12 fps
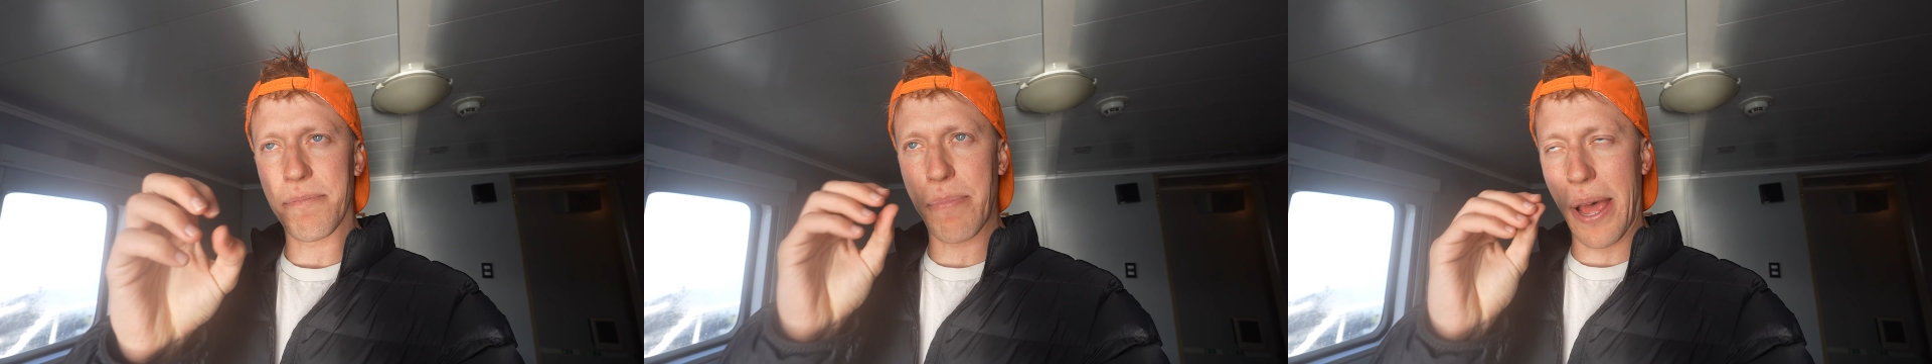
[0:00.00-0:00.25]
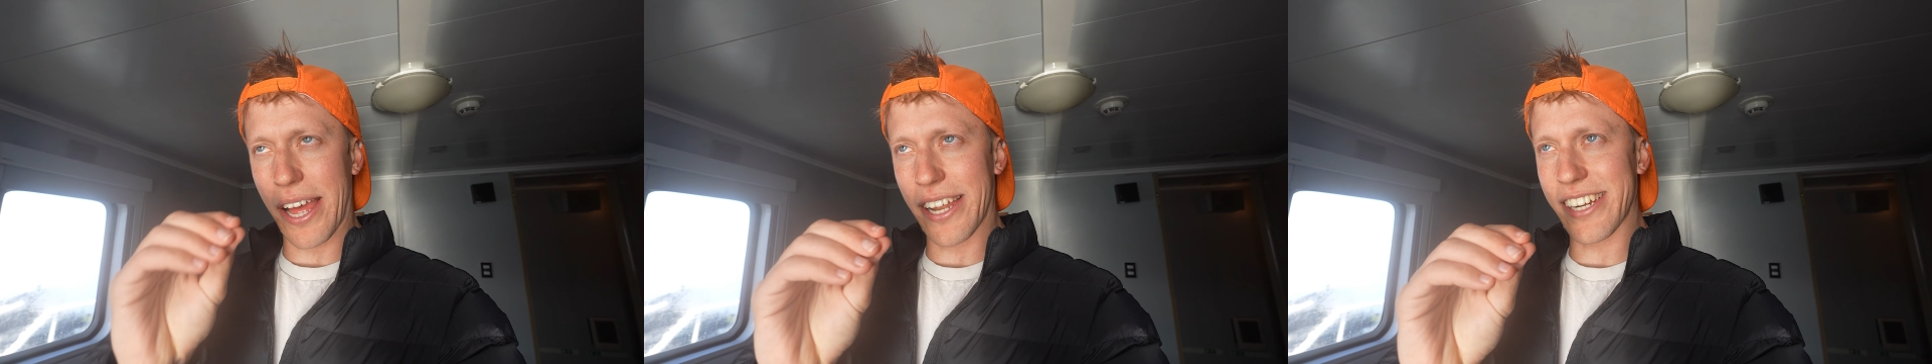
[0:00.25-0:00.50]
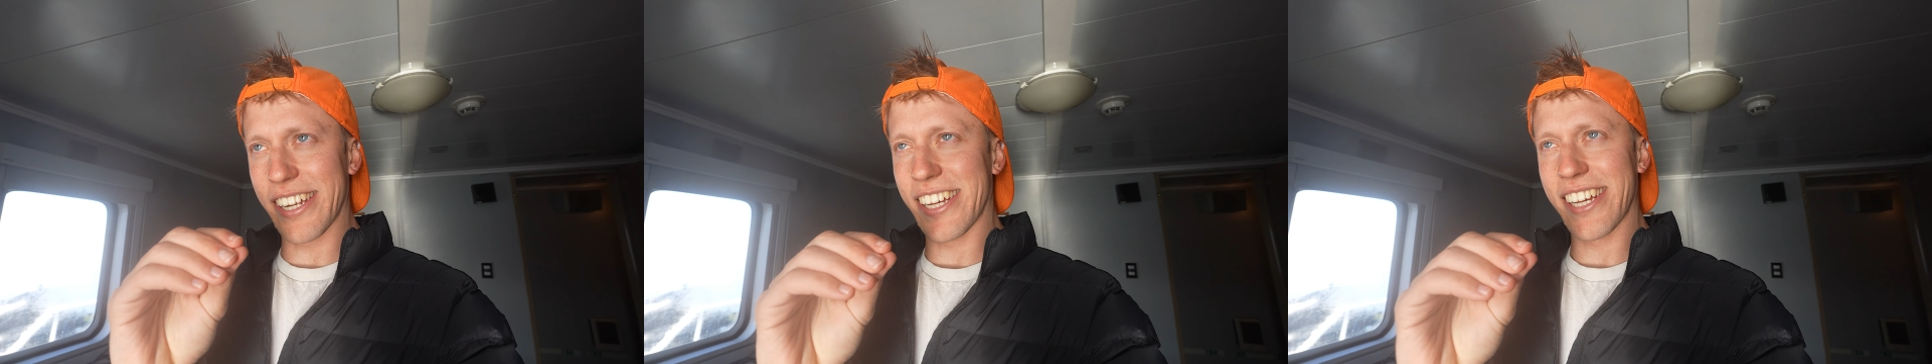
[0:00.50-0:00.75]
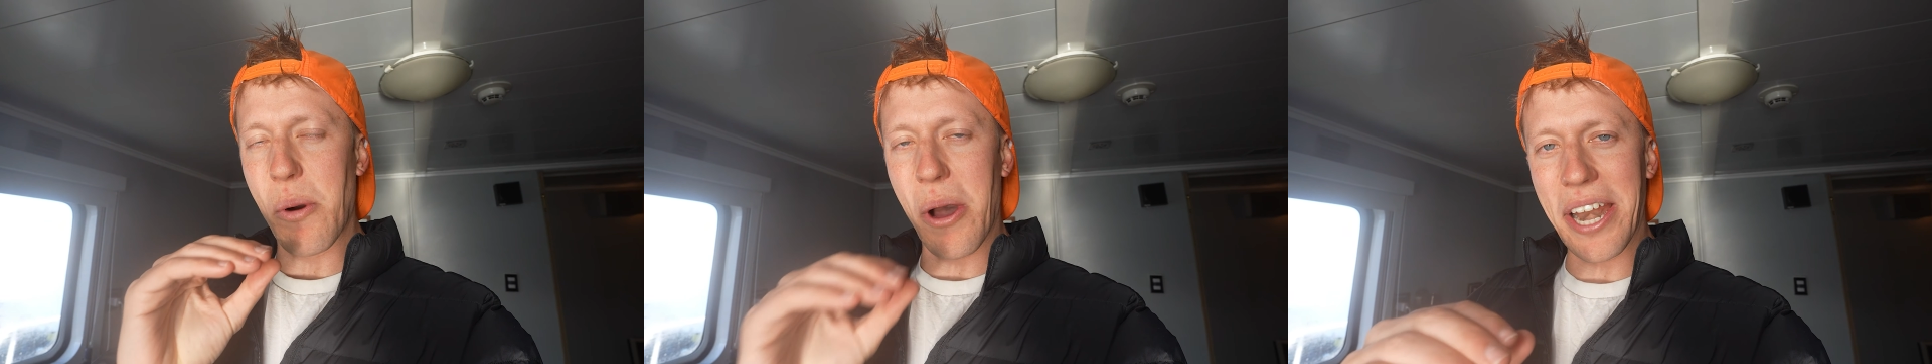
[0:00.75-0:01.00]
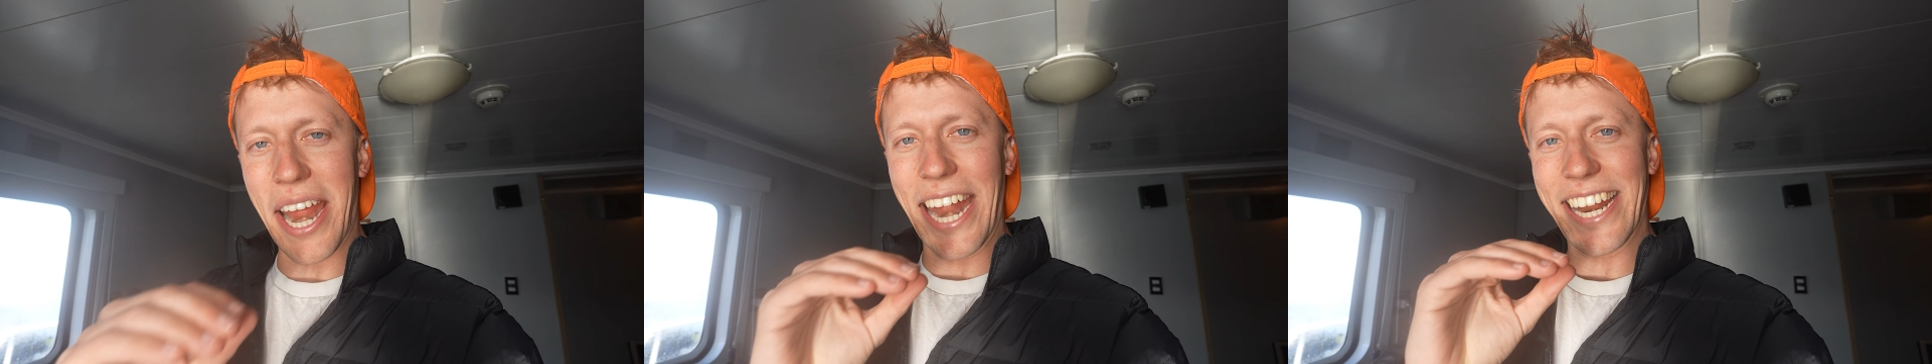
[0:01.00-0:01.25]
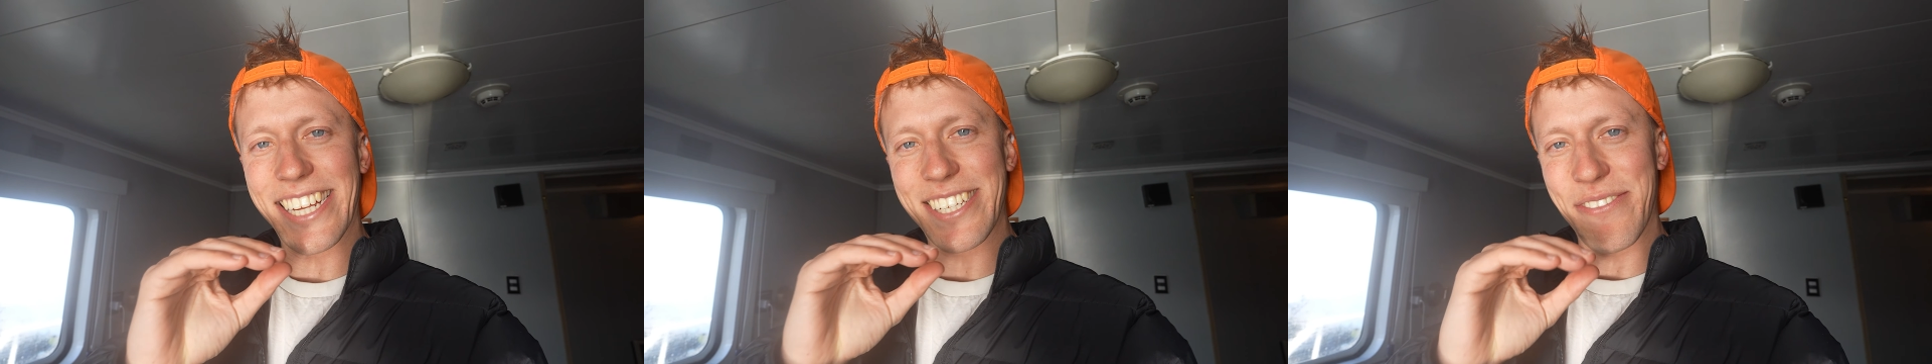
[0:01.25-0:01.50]
But what an
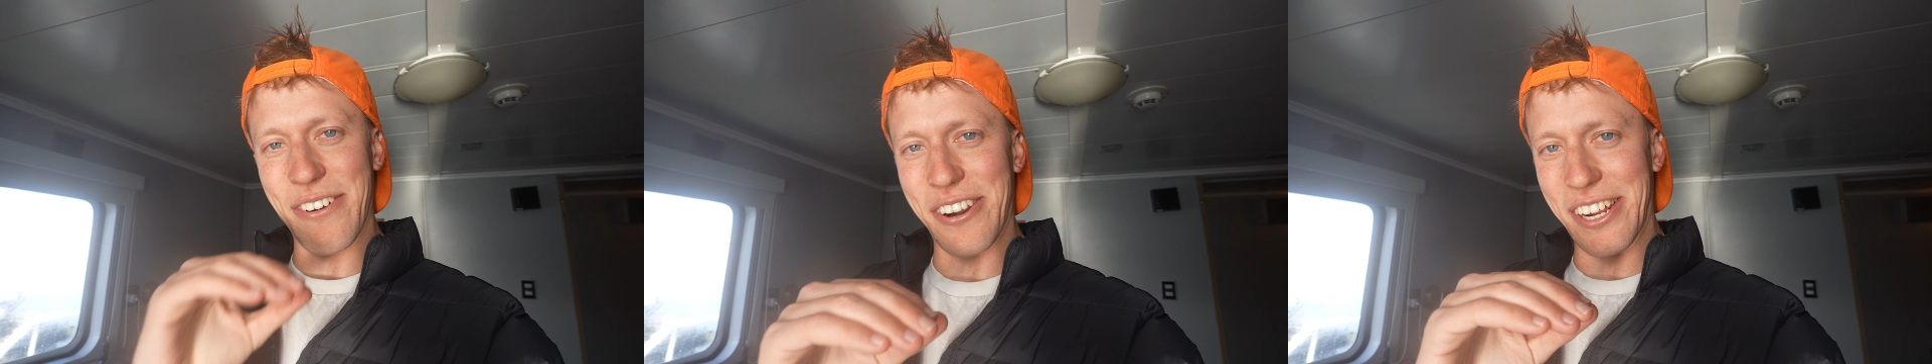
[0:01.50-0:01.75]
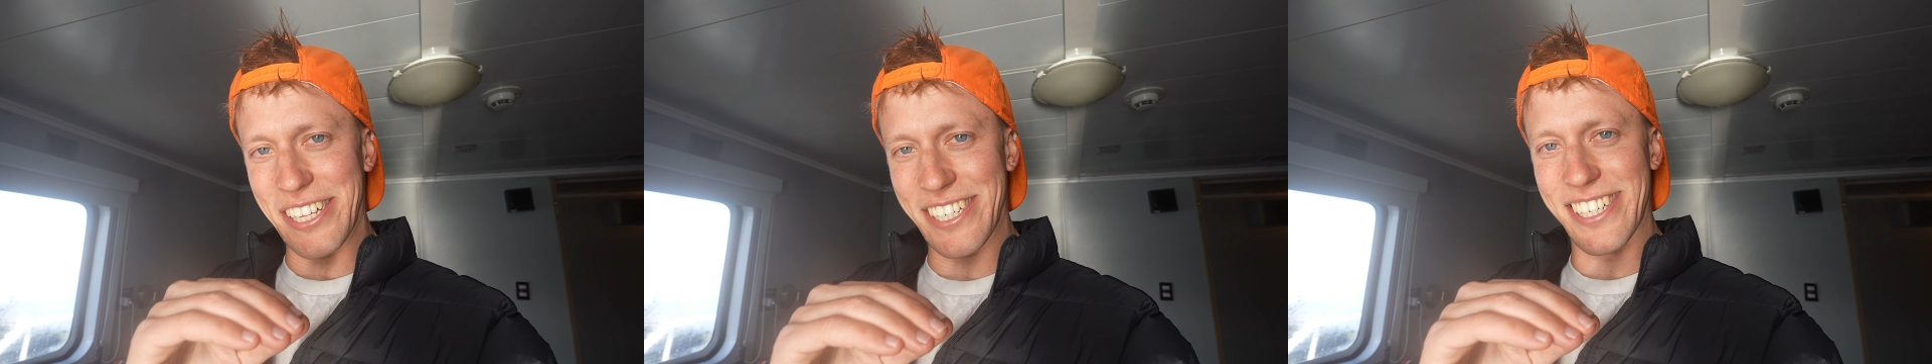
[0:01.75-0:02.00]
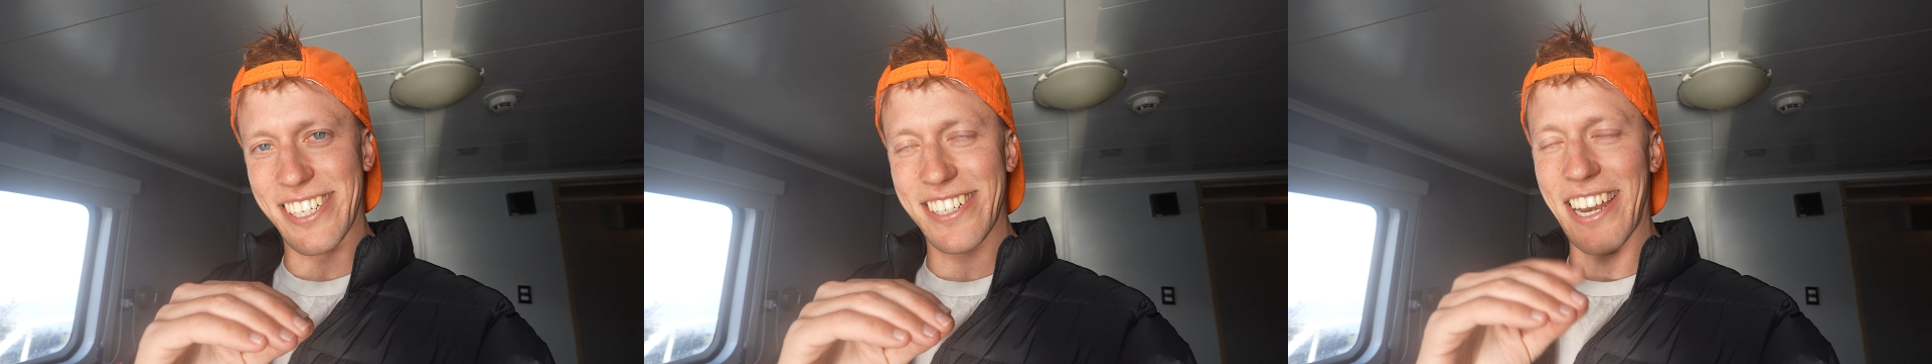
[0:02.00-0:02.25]
experience